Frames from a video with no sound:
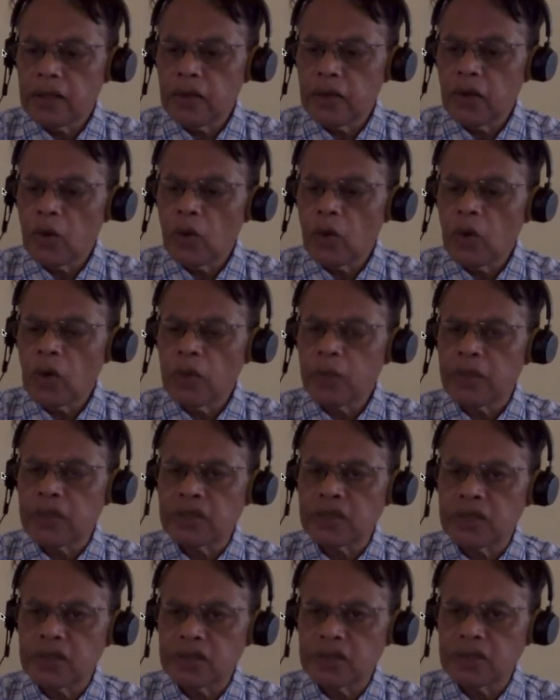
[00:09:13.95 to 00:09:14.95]
old
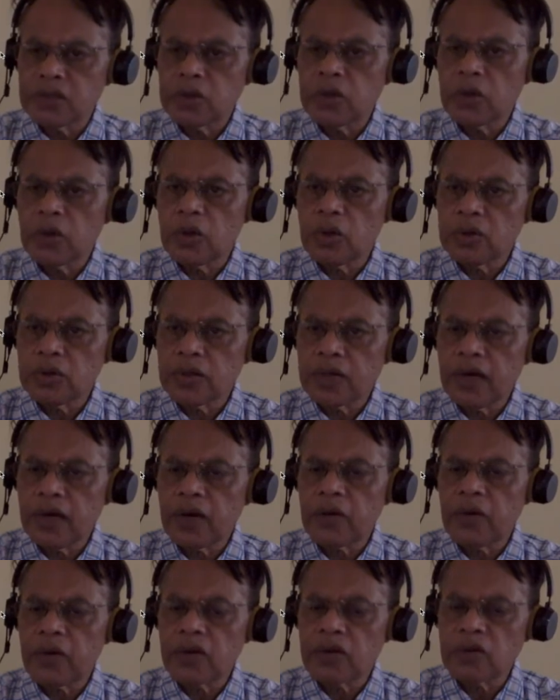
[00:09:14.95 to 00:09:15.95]
persons, they
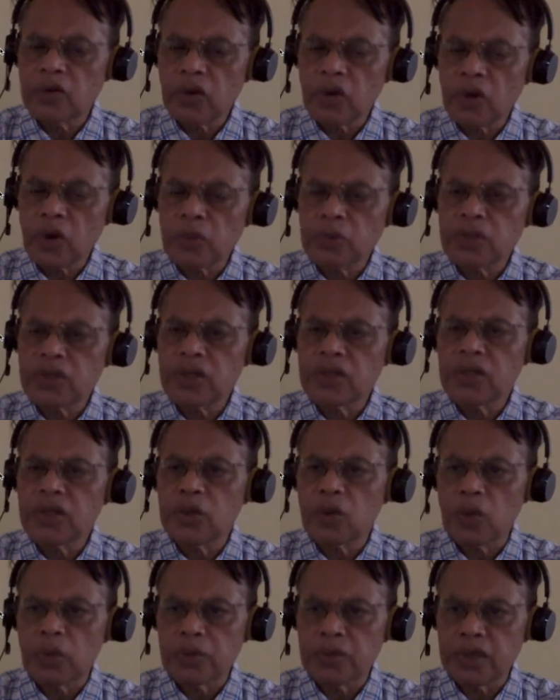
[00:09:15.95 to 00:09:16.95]
have what's called obstructive
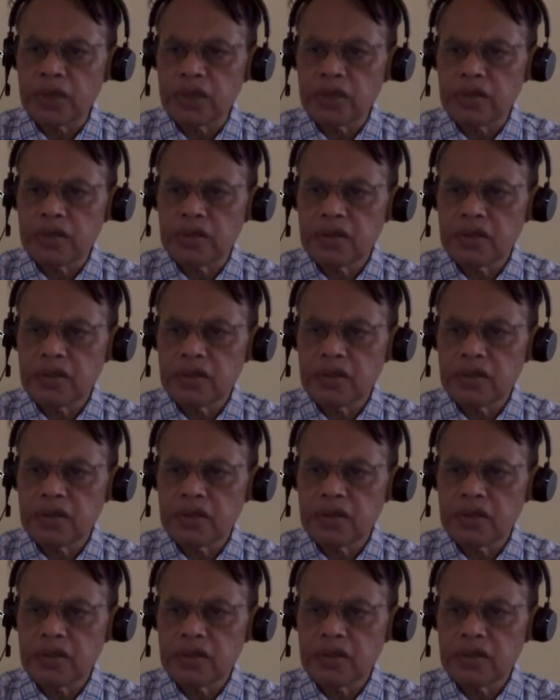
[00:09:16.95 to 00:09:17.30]
uropathy,